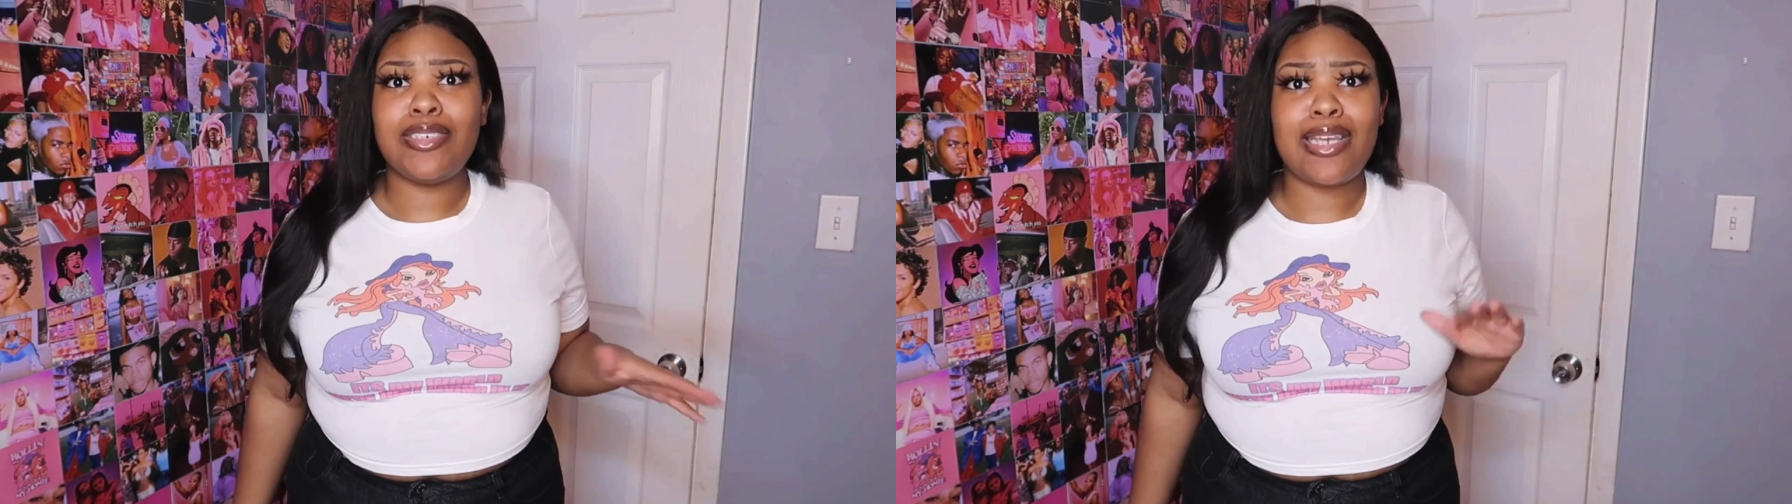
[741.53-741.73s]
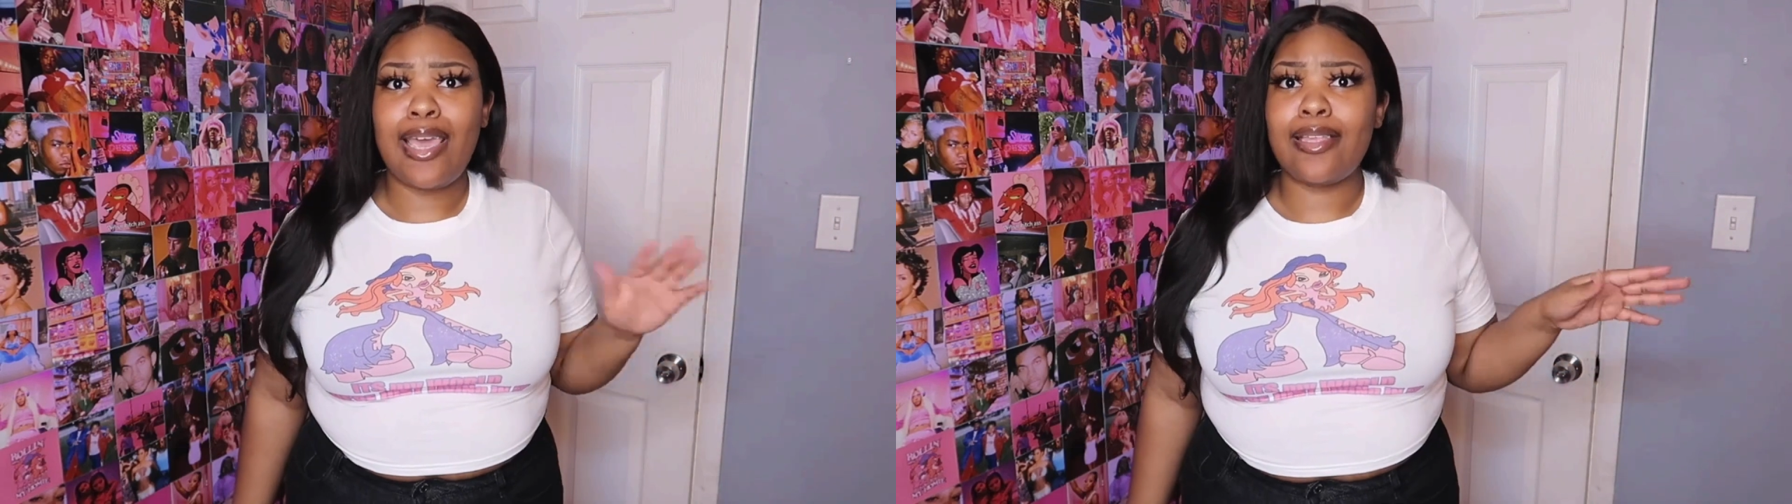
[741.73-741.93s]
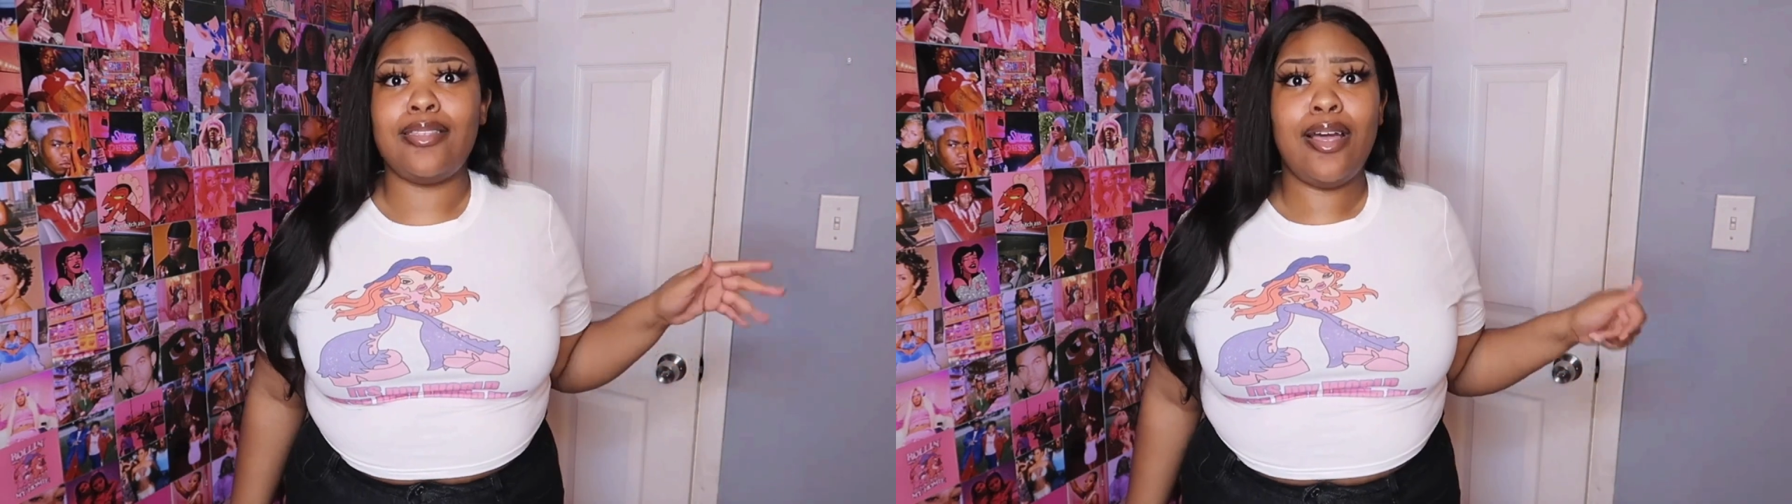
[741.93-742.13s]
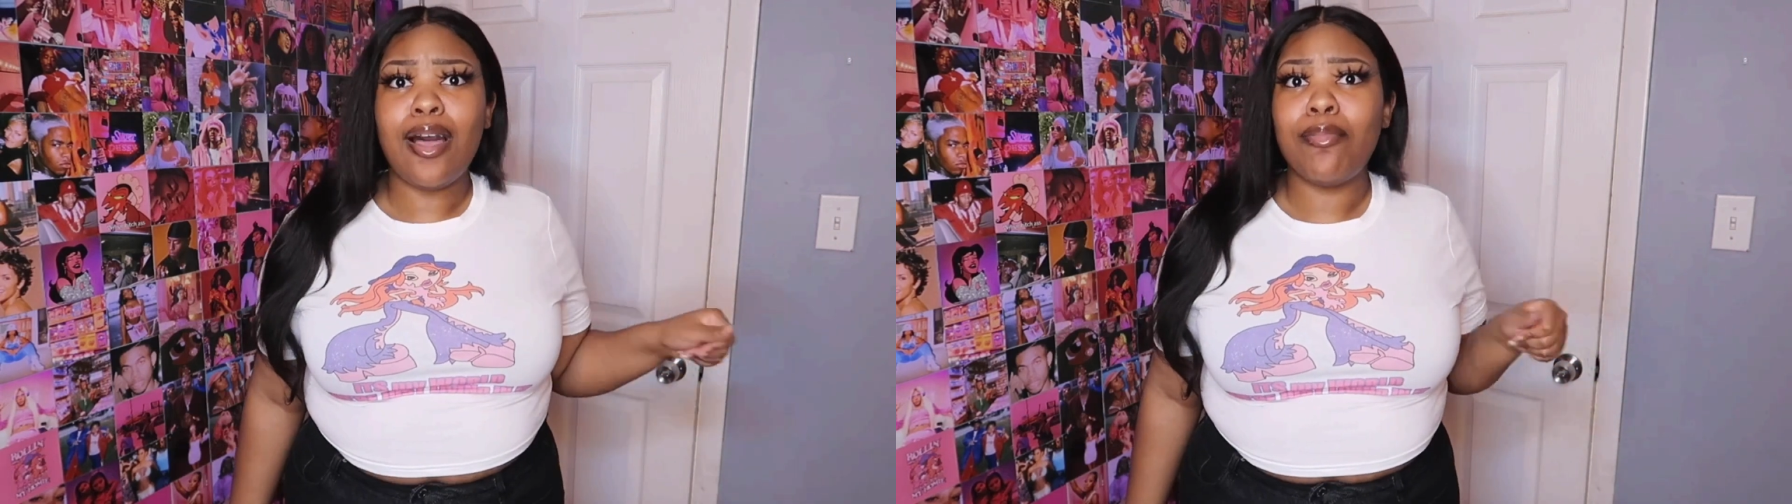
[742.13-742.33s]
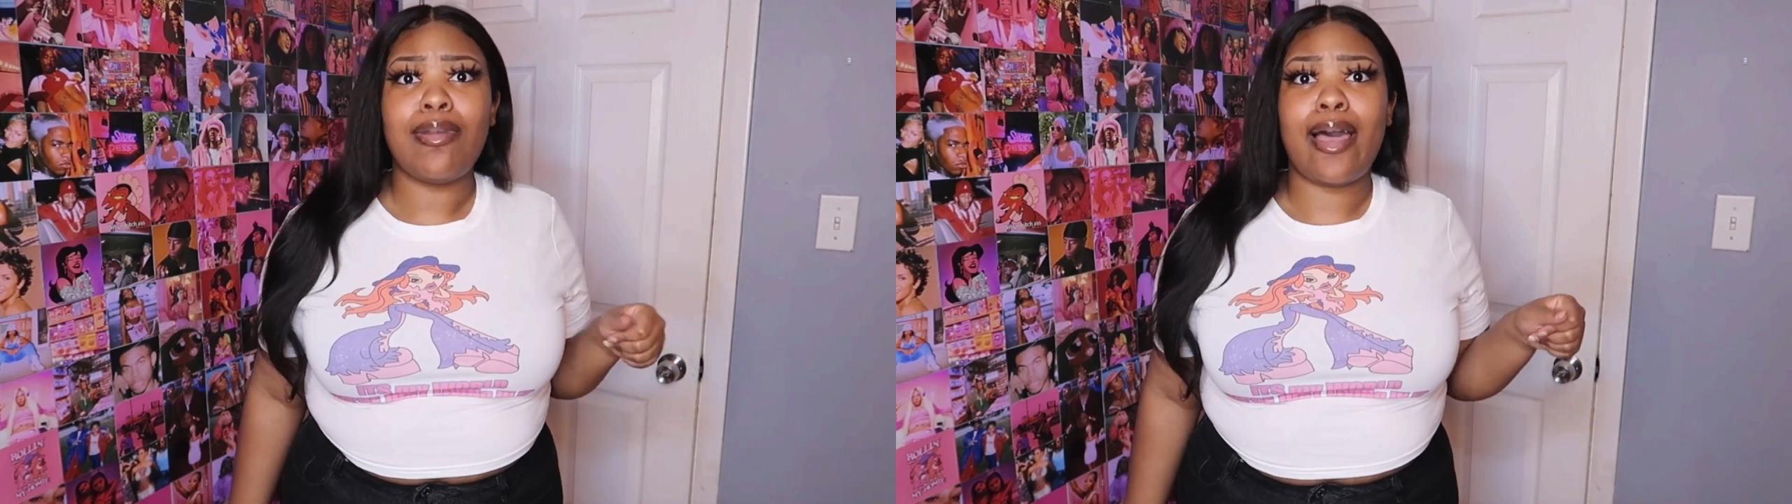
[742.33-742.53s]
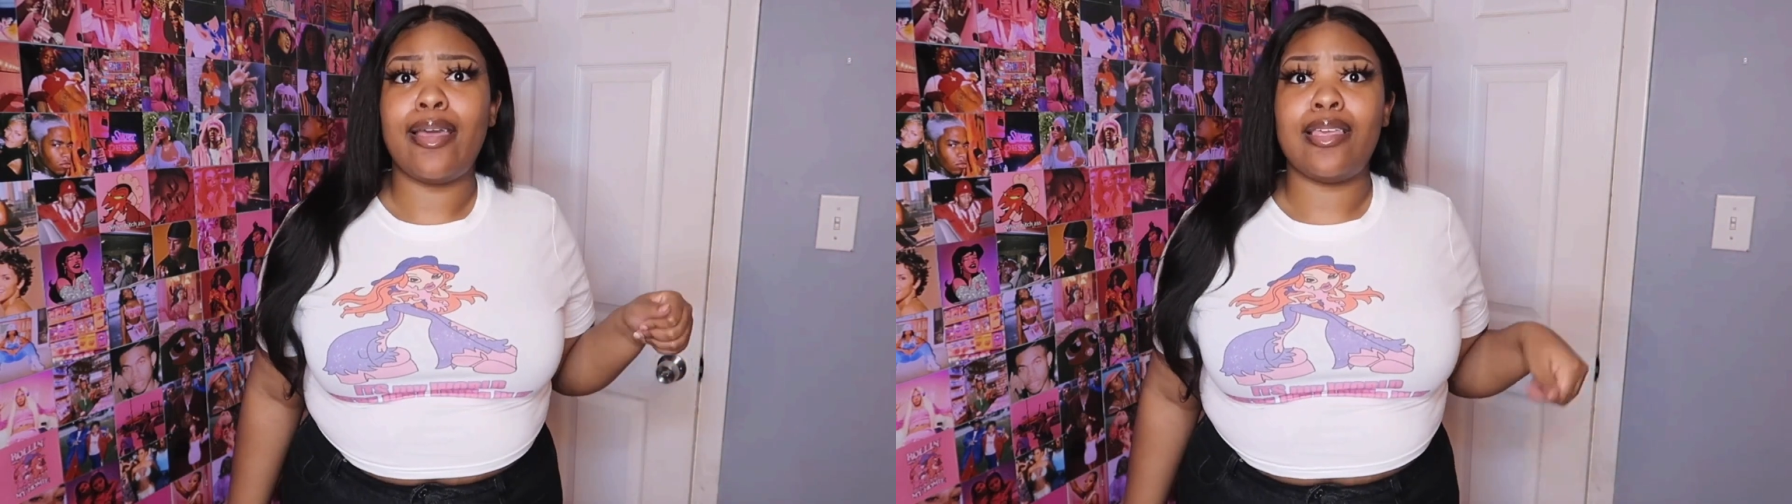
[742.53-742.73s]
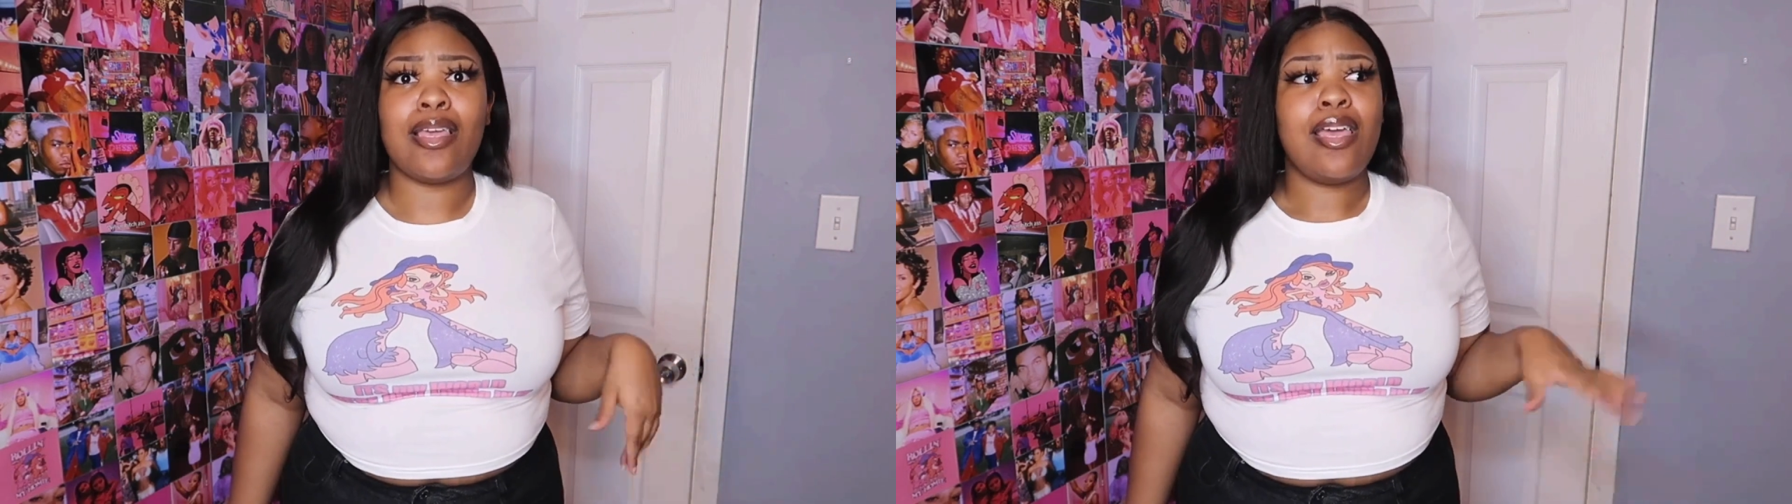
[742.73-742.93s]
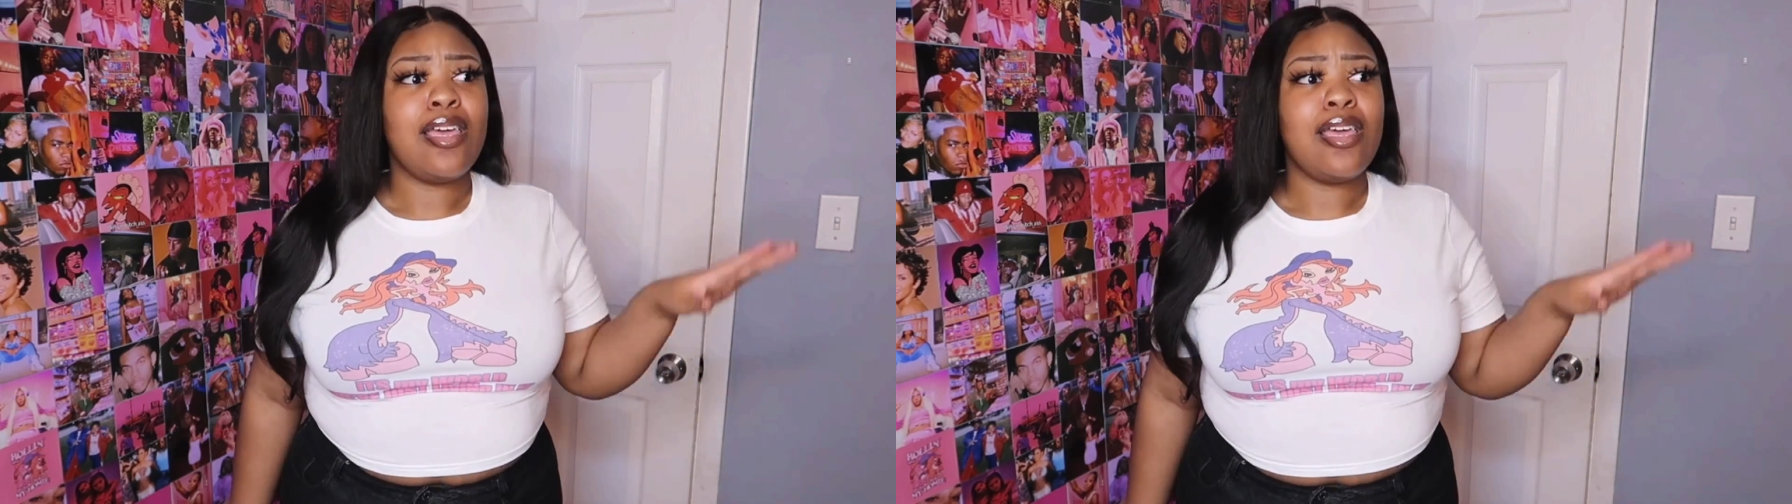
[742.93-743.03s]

jacked up, like